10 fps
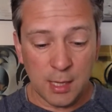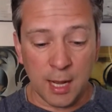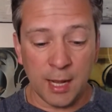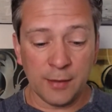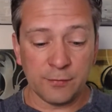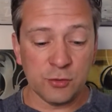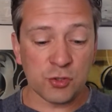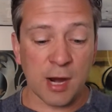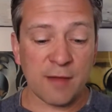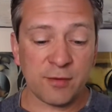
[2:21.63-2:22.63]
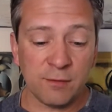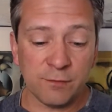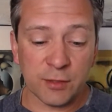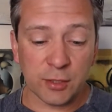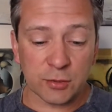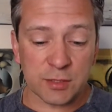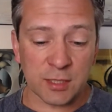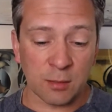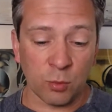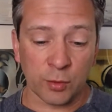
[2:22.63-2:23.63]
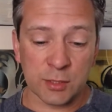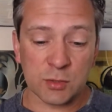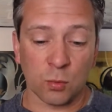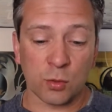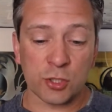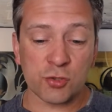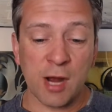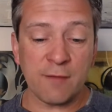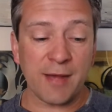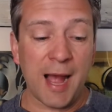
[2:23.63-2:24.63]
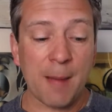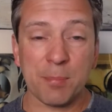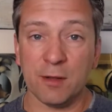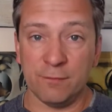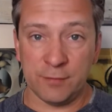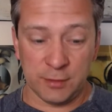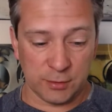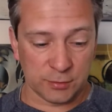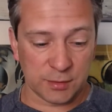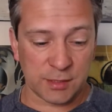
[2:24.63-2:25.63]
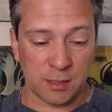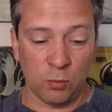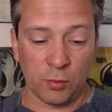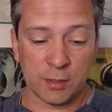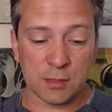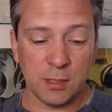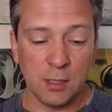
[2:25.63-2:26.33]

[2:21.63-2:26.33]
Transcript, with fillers: Uh, drive-in vehicle ceremonies or drive-up vehicle ceremonies,